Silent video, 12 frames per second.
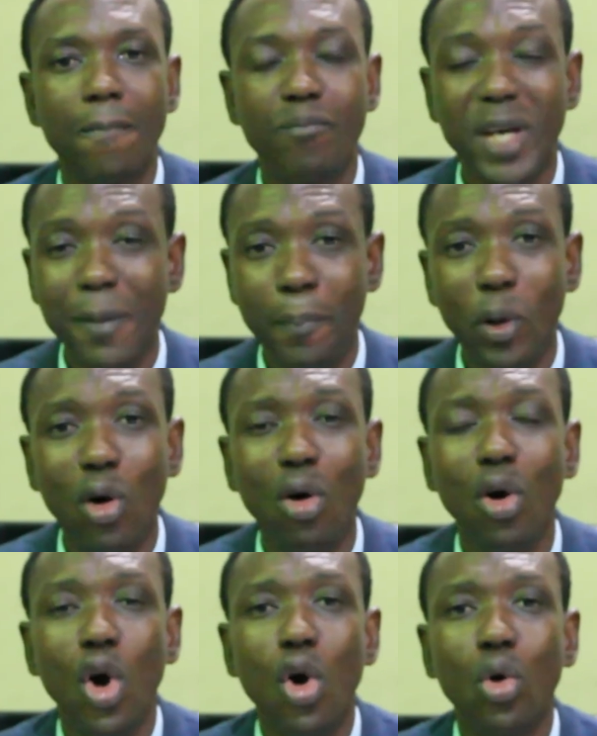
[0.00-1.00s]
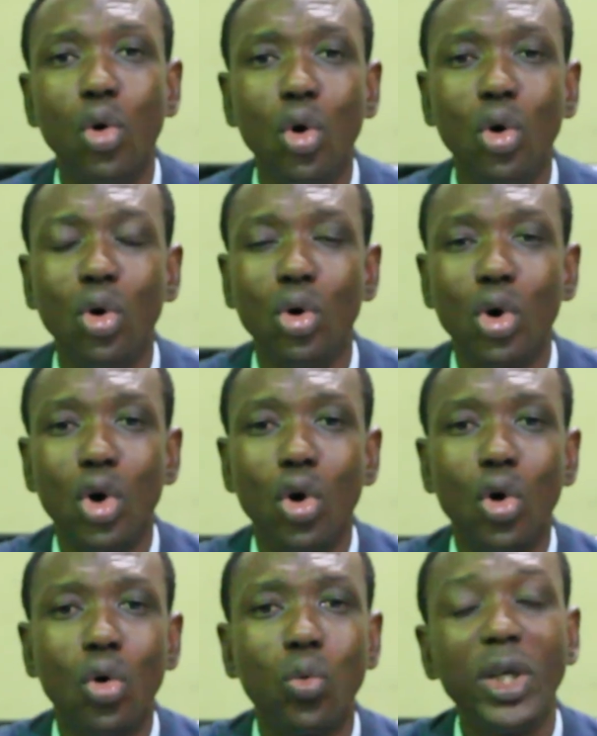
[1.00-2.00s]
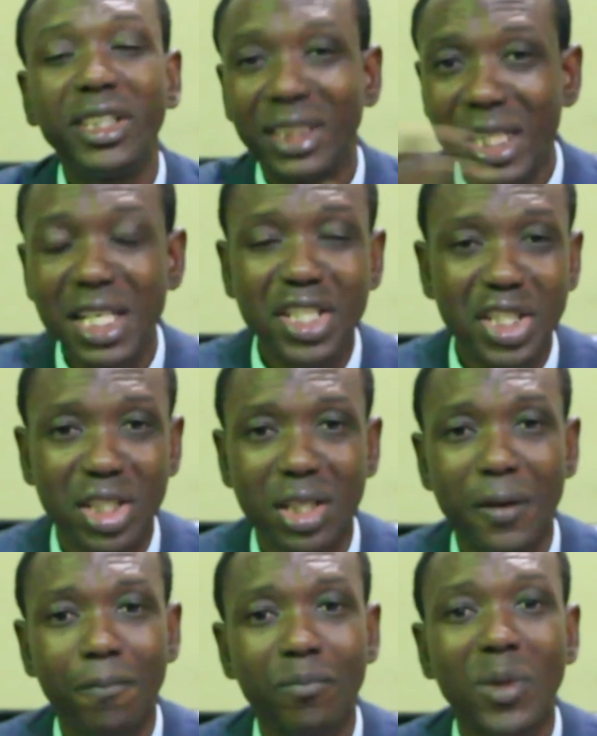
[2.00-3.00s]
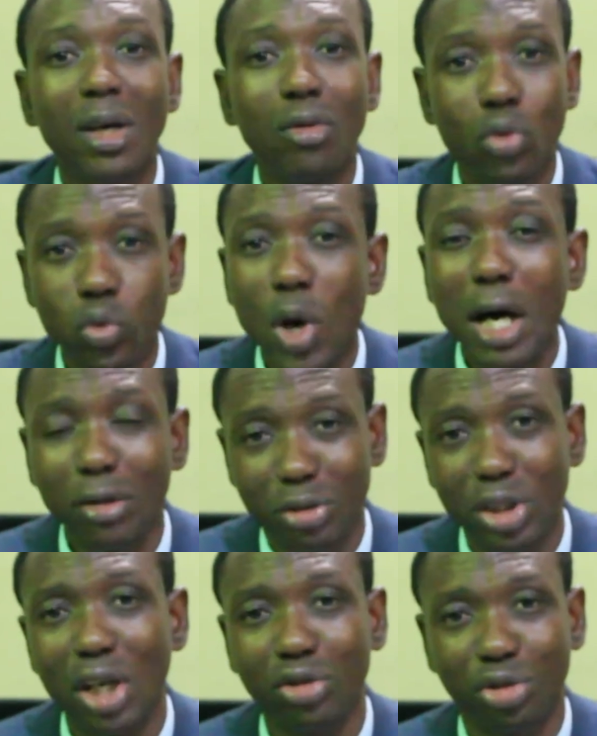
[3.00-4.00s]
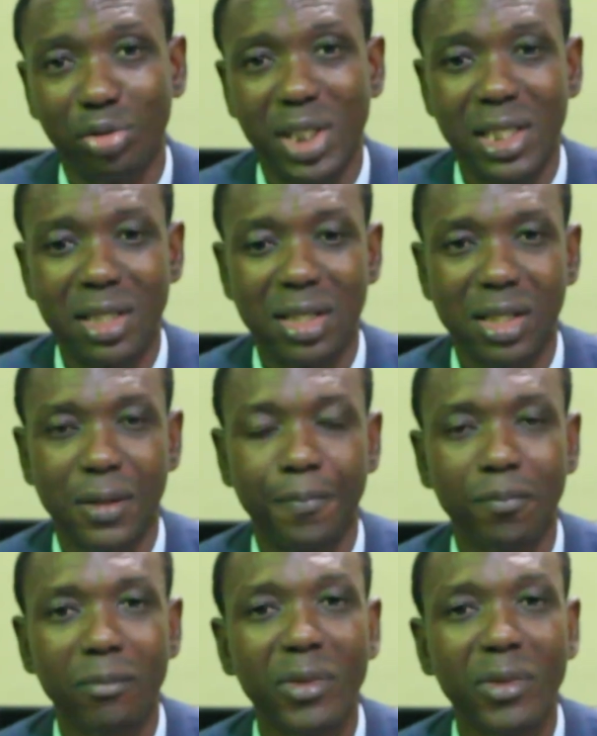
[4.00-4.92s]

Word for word: people who will teach wrong doctrines.